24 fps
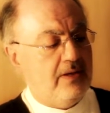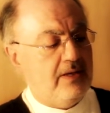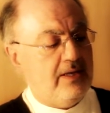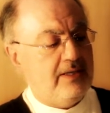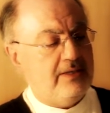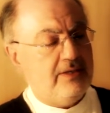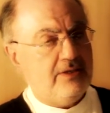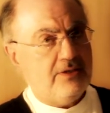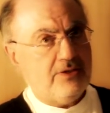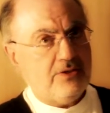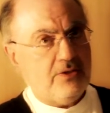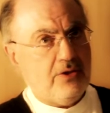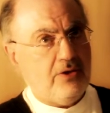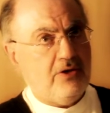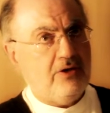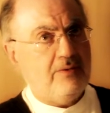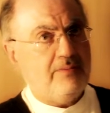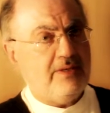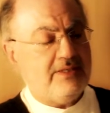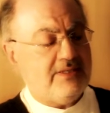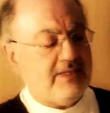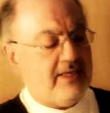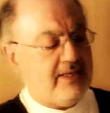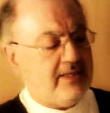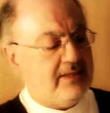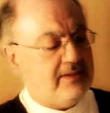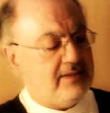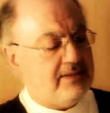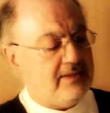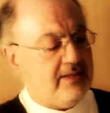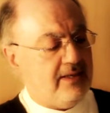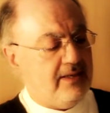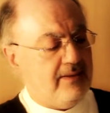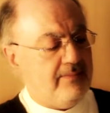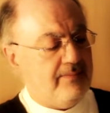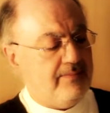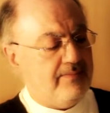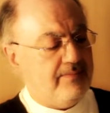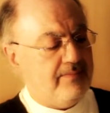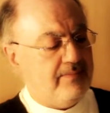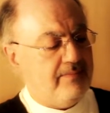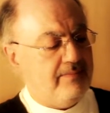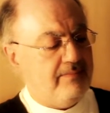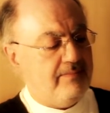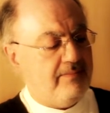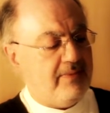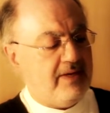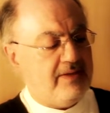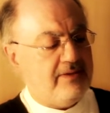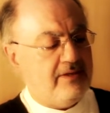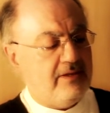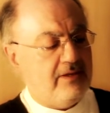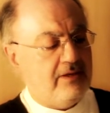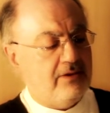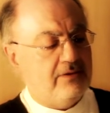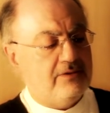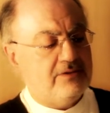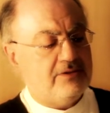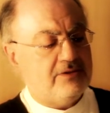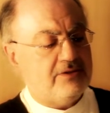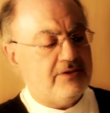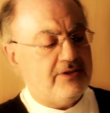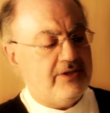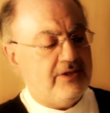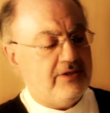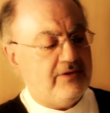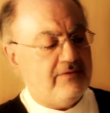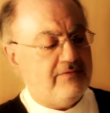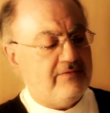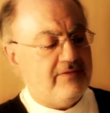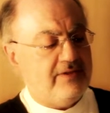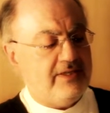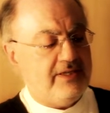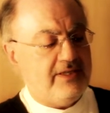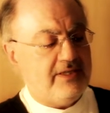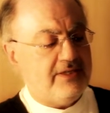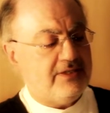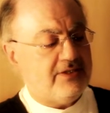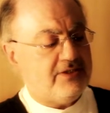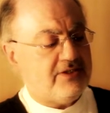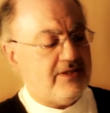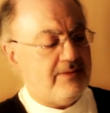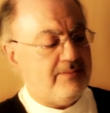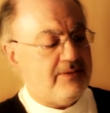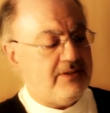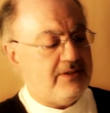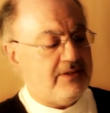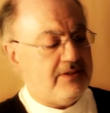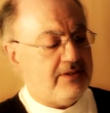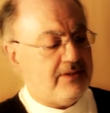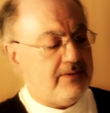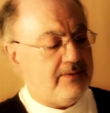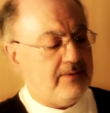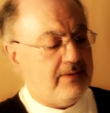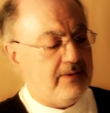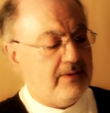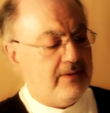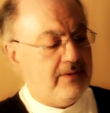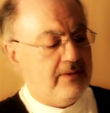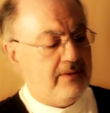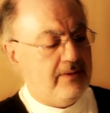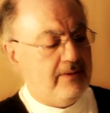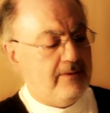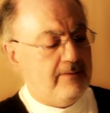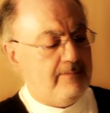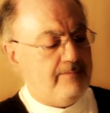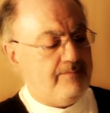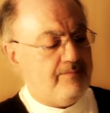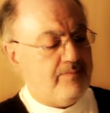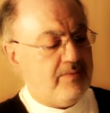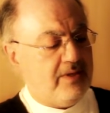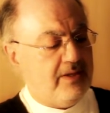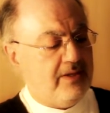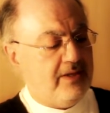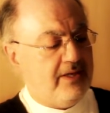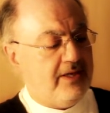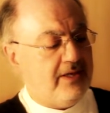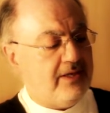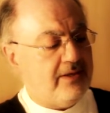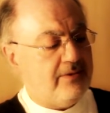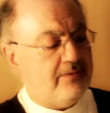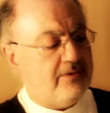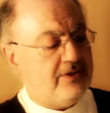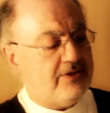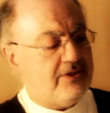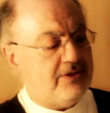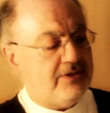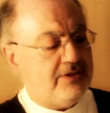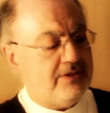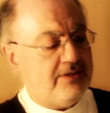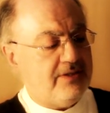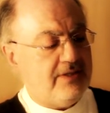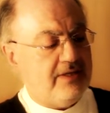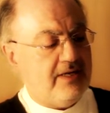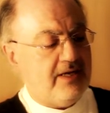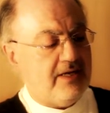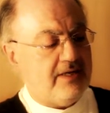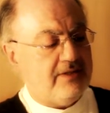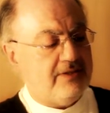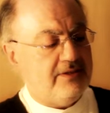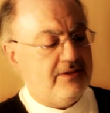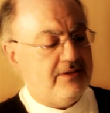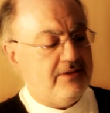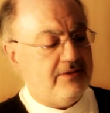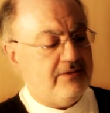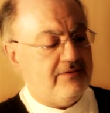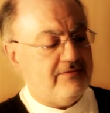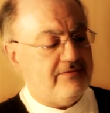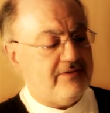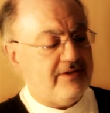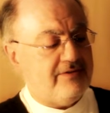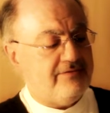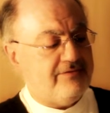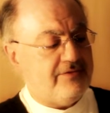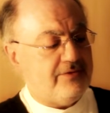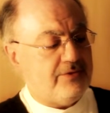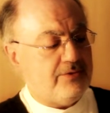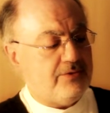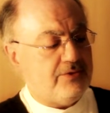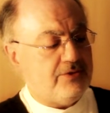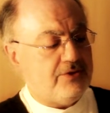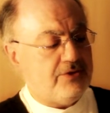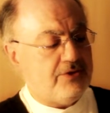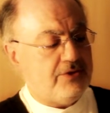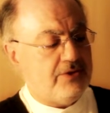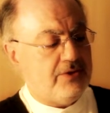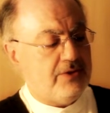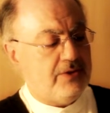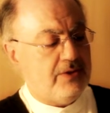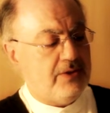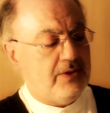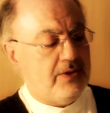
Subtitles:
And he saw him a second time, by the low tree of the extremity, near which is the garden of refuge.